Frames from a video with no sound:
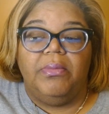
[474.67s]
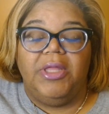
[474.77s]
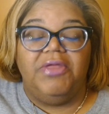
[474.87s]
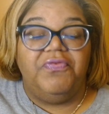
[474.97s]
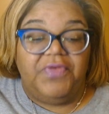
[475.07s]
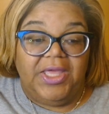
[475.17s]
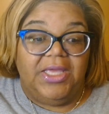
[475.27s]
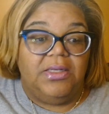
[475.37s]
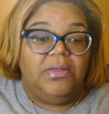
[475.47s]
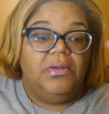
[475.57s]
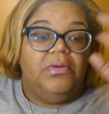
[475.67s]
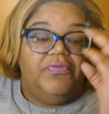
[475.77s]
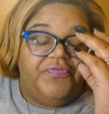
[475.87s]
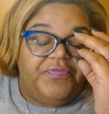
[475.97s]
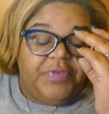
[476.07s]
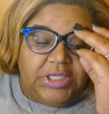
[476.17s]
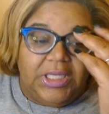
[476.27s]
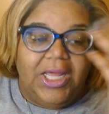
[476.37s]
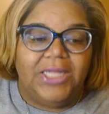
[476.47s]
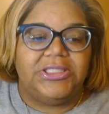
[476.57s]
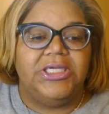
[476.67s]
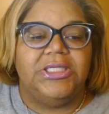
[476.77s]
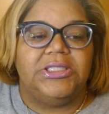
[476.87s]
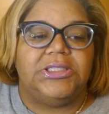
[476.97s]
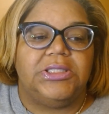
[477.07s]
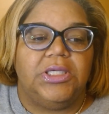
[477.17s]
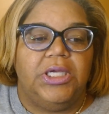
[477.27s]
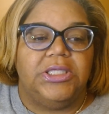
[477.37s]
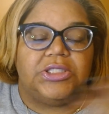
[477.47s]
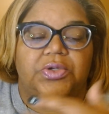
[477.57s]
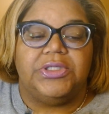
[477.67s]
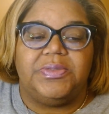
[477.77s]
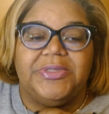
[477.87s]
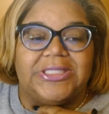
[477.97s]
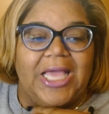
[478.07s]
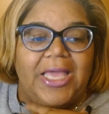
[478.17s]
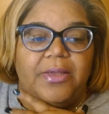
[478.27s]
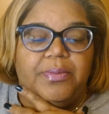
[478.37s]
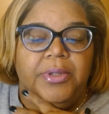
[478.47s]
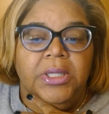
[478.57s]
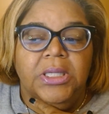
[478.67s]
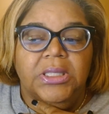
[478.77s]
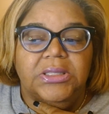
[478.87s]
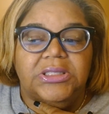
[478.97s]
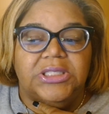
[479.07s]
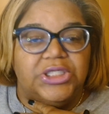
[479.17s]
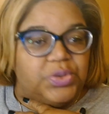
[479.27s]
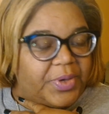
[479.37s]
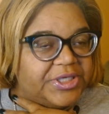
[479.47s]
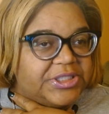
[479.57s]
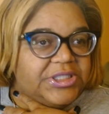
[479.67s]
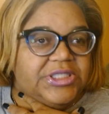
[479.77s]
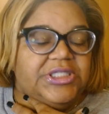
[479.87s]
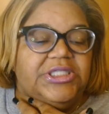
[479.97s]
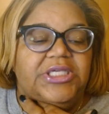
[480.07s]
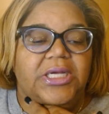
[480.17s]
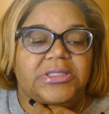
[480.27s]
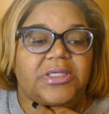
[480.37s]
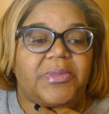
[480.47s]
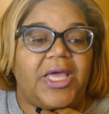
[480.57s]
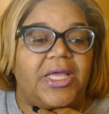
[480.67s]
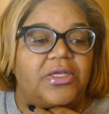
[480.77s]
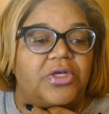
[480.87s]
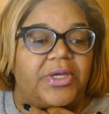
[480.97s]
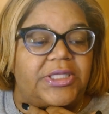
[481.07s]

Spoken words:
event to launch his Christmas cake situation. And she tells him that, you know, he